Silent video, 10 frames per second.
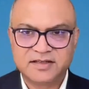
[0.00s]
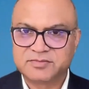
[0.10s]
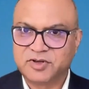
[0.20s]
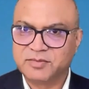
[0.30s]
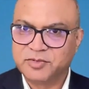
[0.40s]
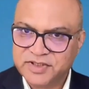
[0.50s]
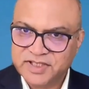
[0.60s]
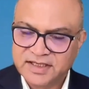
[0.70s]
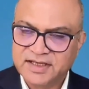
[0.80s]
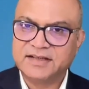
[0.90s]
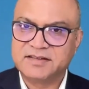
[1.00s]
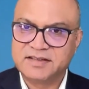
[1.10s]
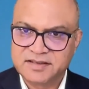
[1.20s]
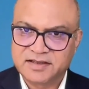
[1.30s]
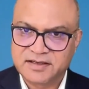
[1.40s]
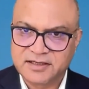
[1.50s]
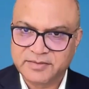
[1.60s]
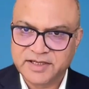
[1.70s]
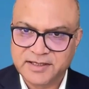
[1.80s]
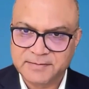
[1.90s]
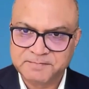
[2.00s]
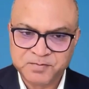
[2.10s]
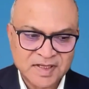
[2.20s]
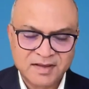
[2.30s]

There are small boutique alliances that are coming up.